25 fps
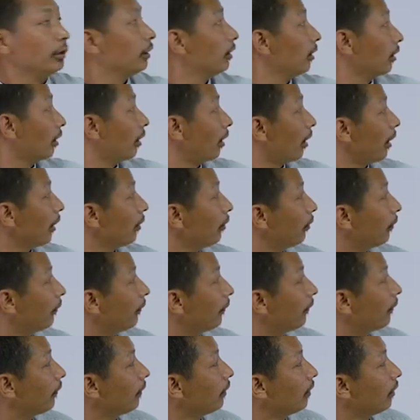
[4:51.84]
The kind of,
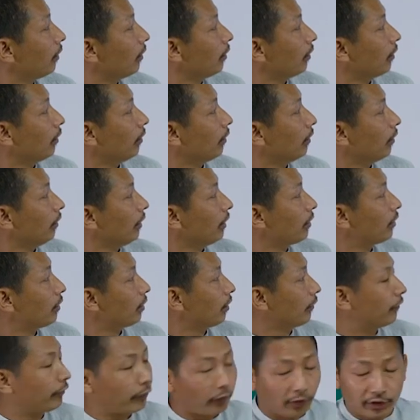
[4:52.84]
uh, let's
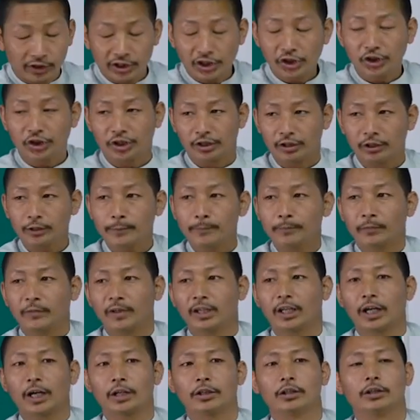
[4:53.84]
say, furniture
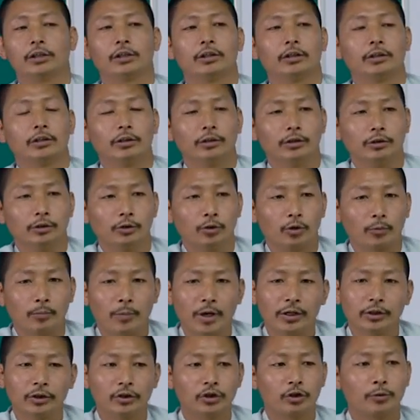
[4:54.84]
that uh, your
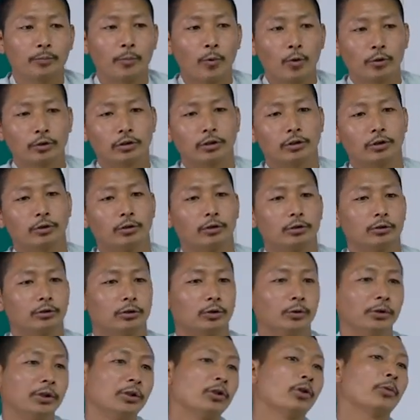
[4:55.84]
parents bought
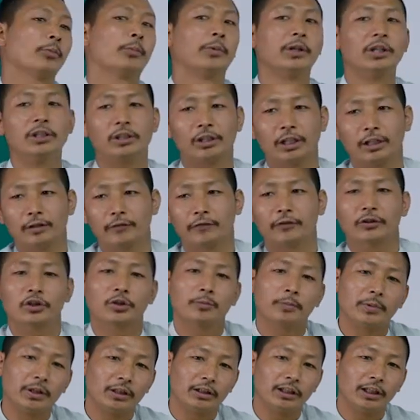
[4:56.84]
during your birthday,
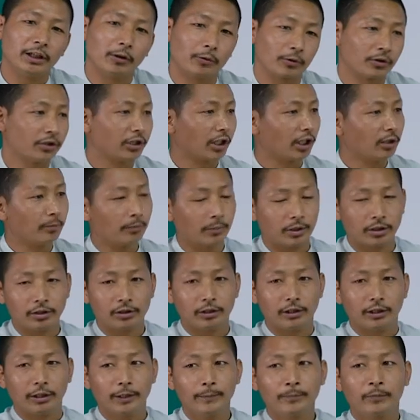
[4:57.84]
first birthday or second
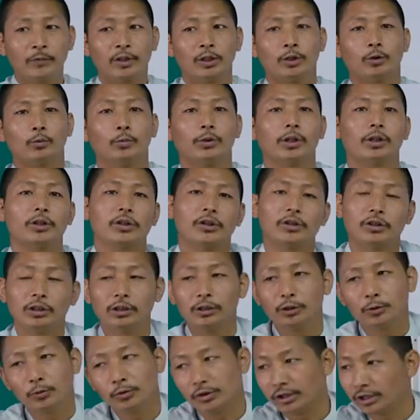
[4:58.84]
birthday, we are
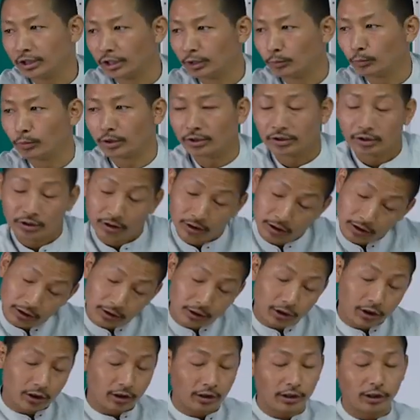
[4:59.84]
still using it. We are
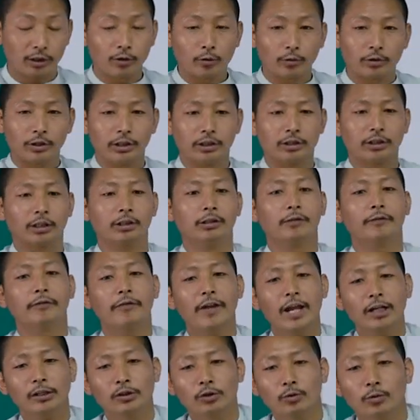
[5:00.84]
still sitting on it. And in
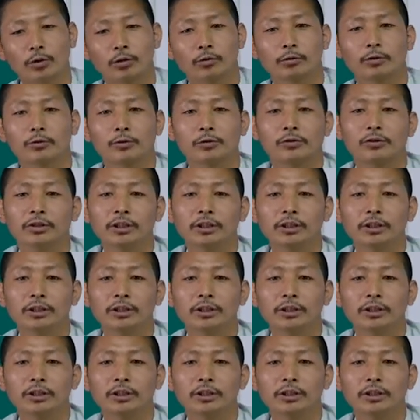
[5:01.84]
fact, you are also